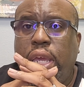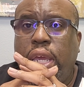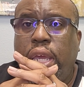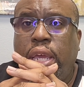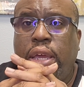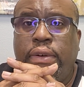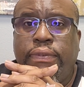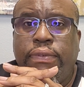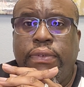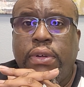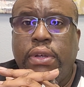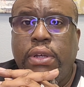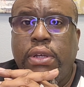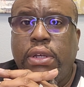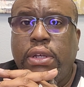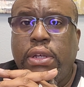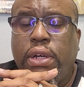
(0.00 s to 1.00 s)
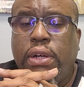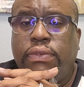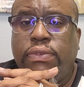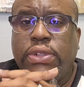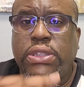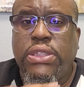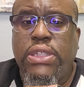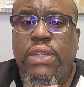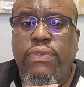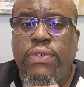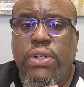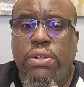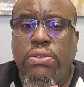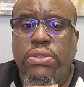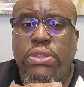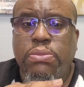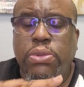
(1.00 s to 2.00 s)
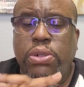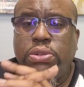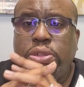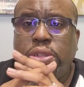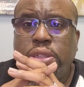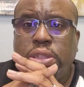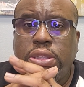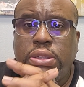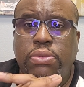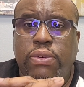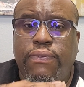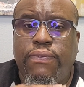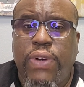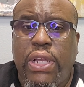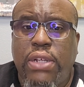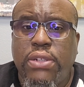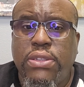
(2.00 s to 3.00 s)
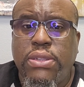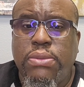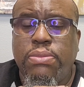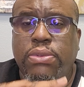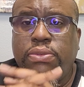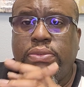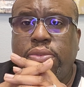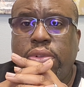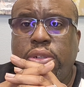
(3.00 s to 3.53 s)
if a receiver goes in motion and someone follows him,